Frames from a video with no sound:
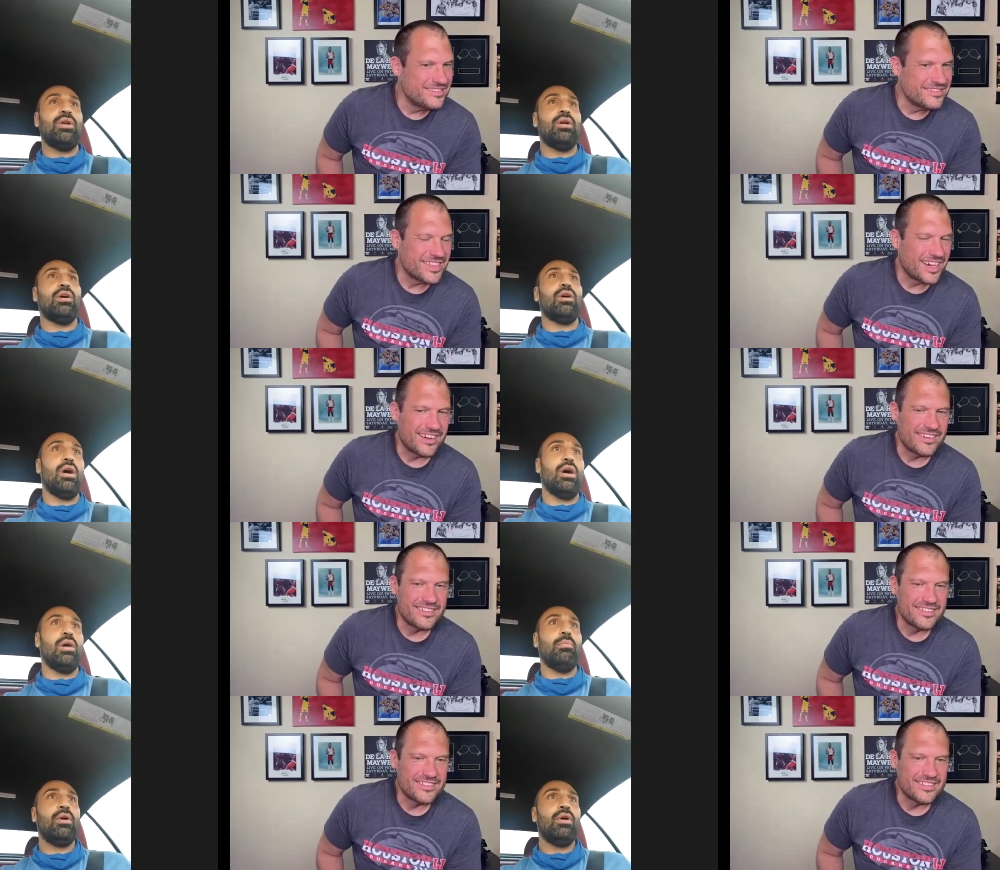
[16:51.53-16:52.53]
Speaker 1: Um,
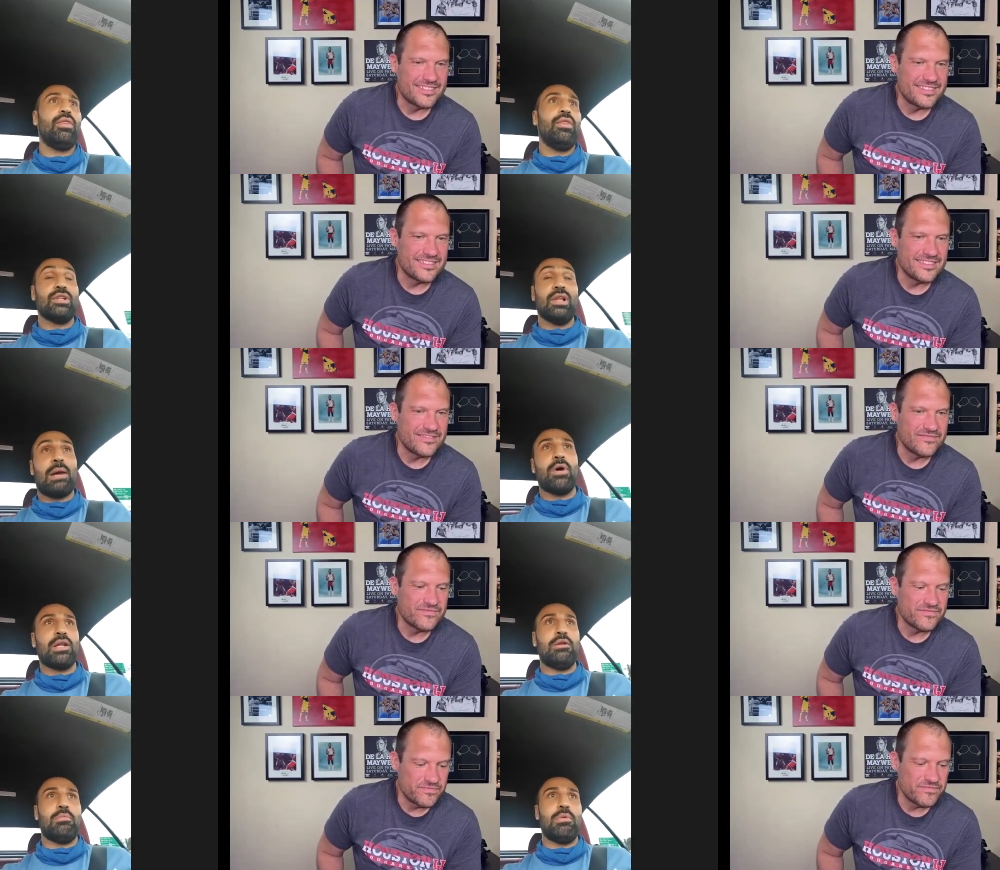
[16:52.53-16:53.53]
There's a lot of money to
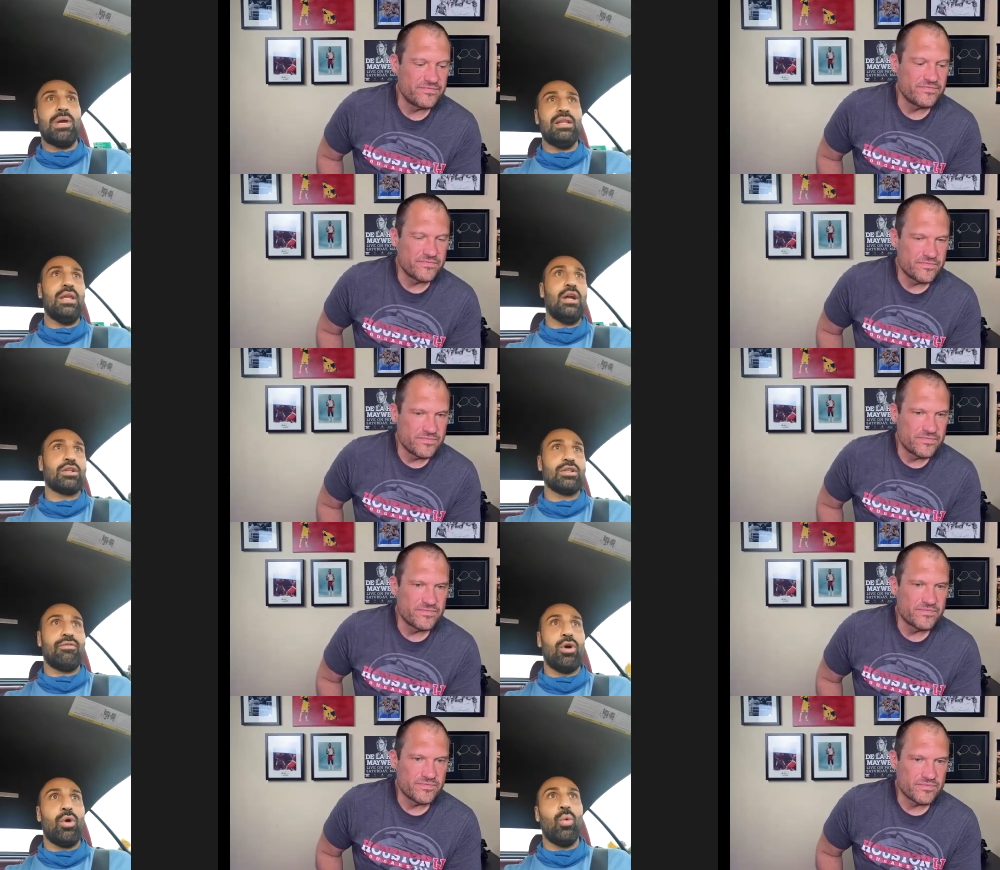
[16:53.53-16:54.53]
be made there. Because a oh,
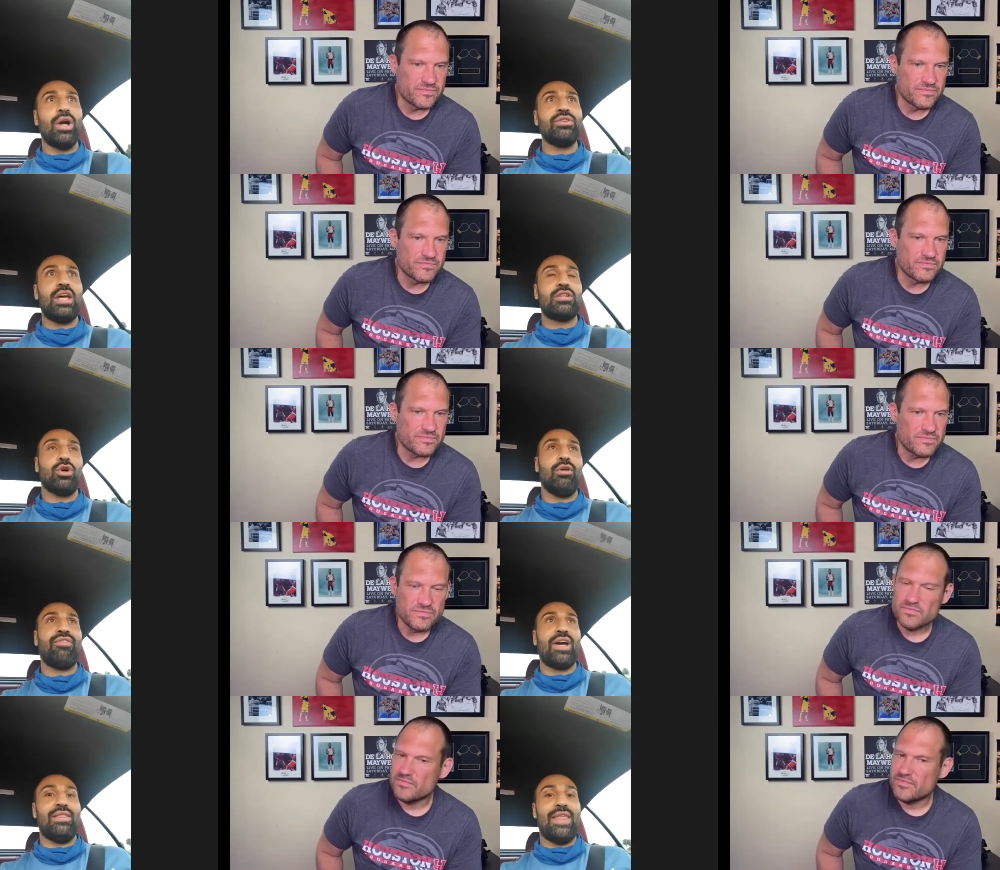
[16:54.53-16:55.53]
winner takes all fight in
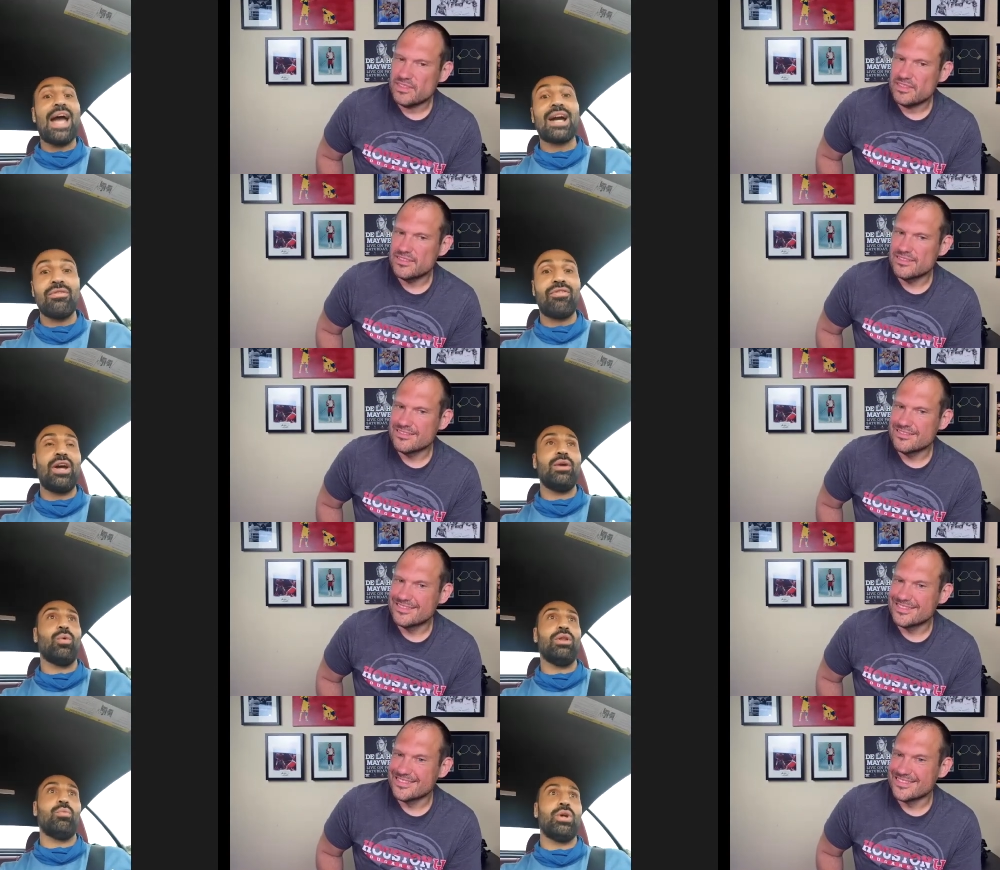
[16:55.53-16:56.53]
that kind of fight, with,
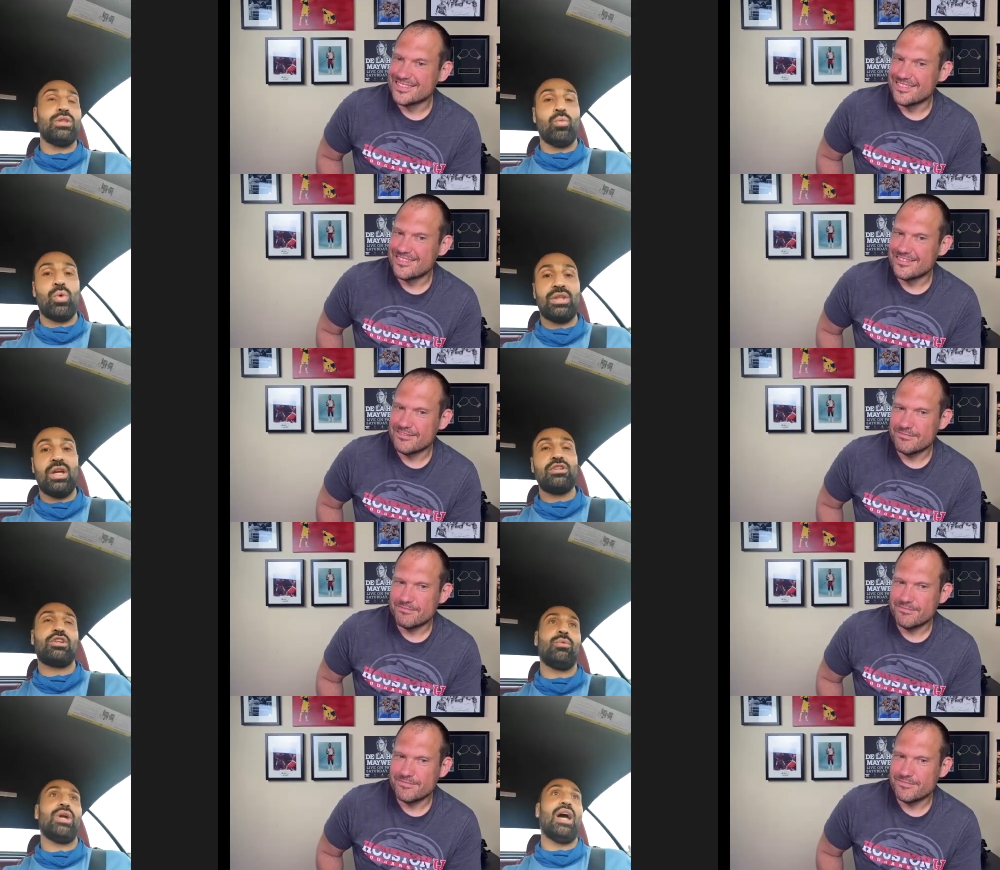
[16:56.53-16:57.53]
with, with the history we
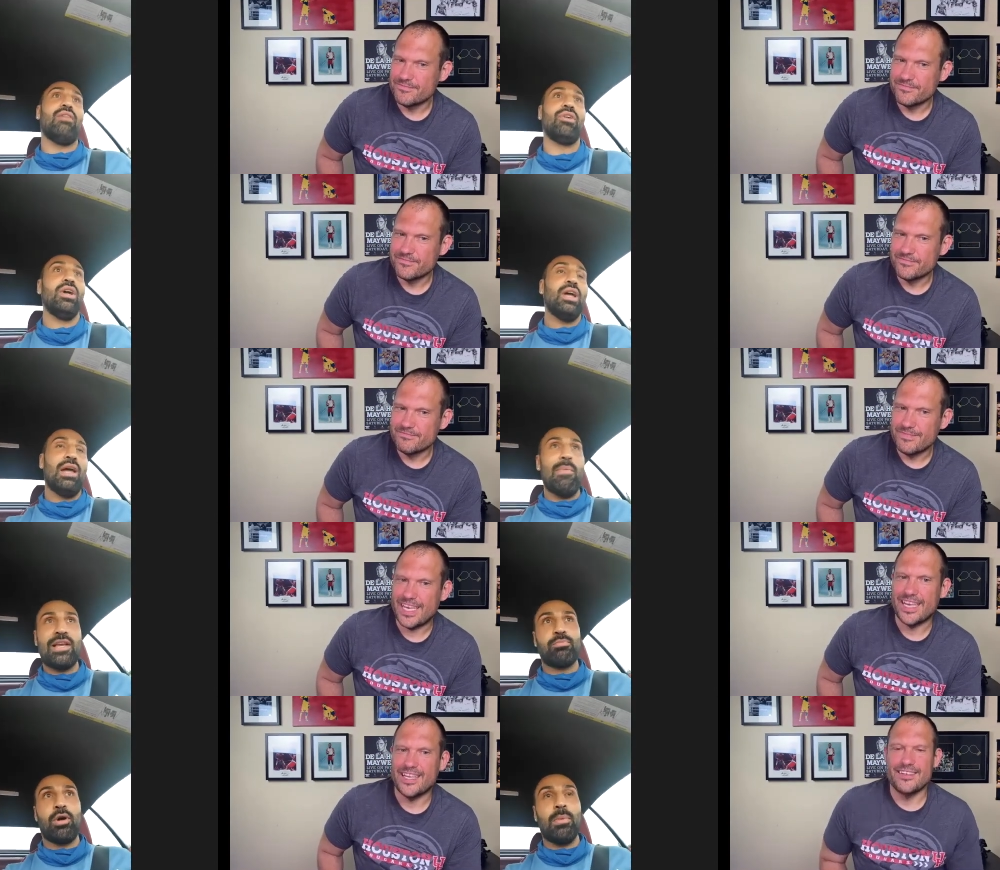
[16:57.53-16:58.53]
have, it makes
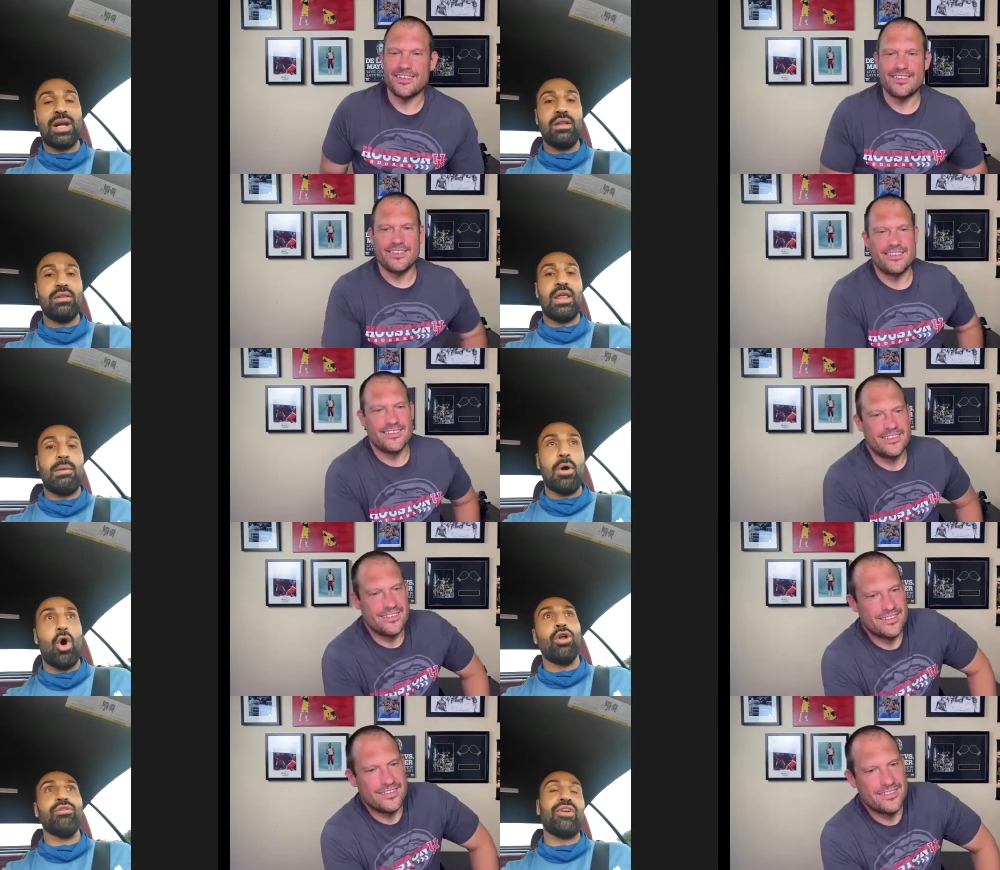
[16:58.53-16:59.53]
more money than all
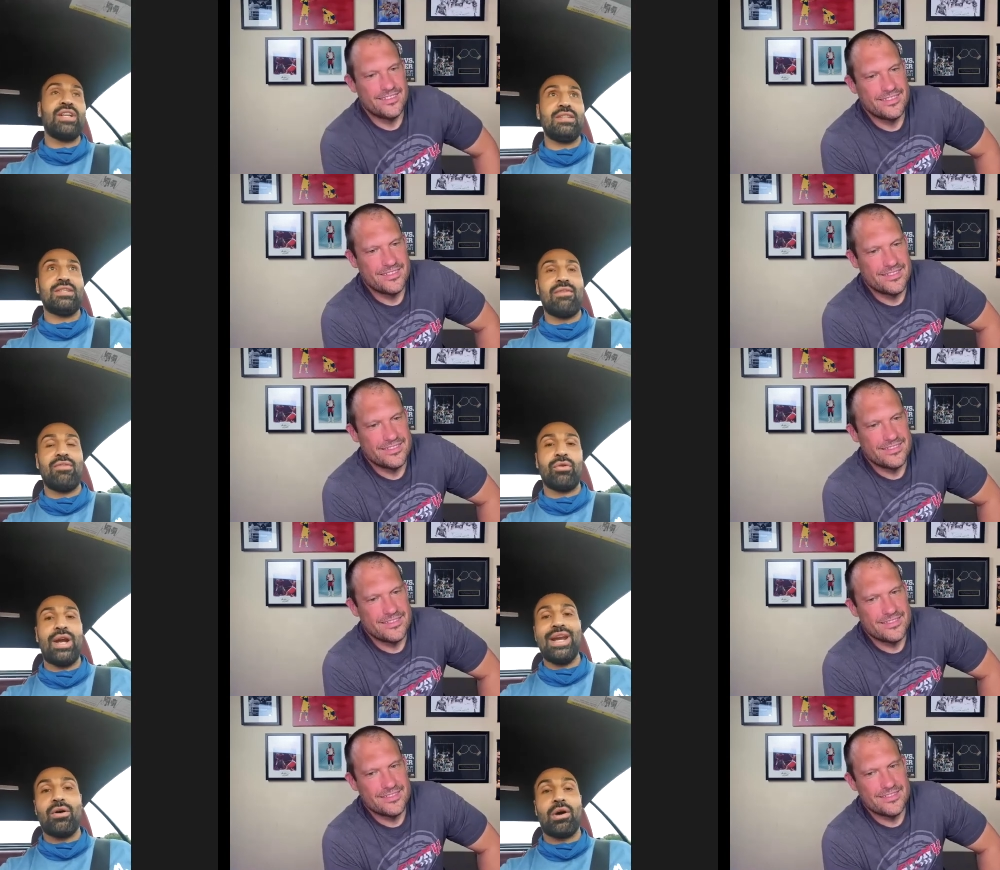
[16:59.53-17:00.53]
the fights he's having right now
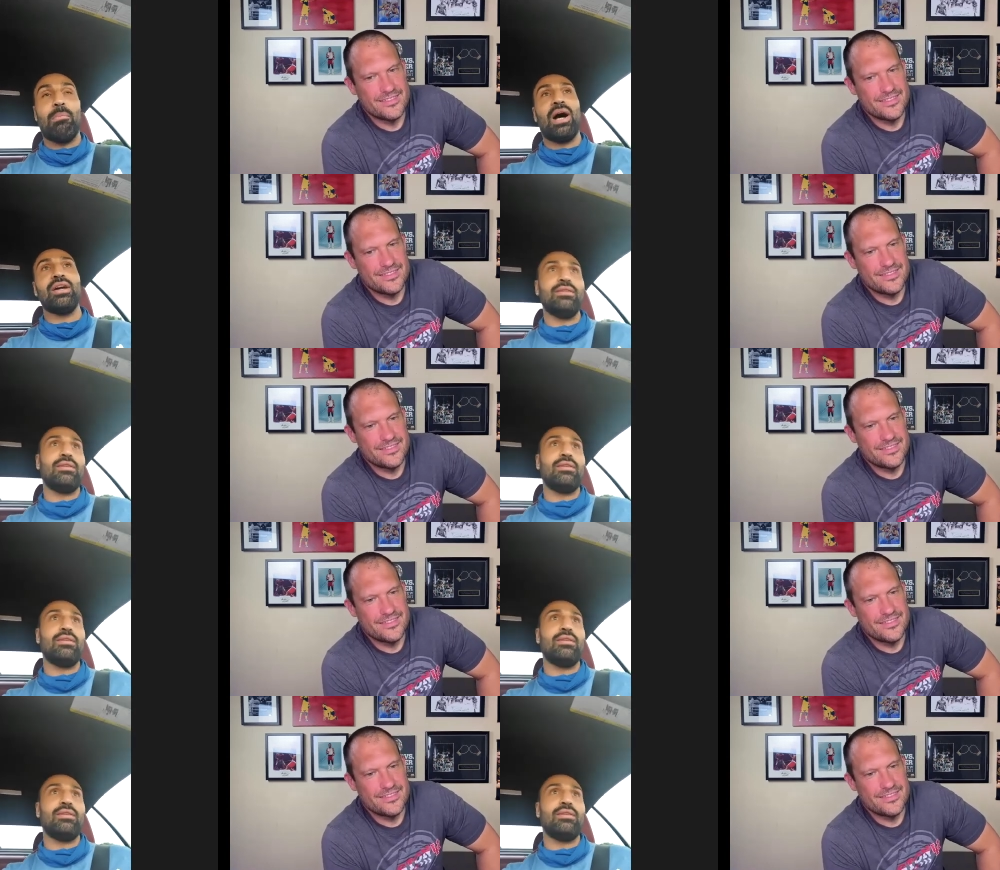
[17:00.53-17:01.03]
combined.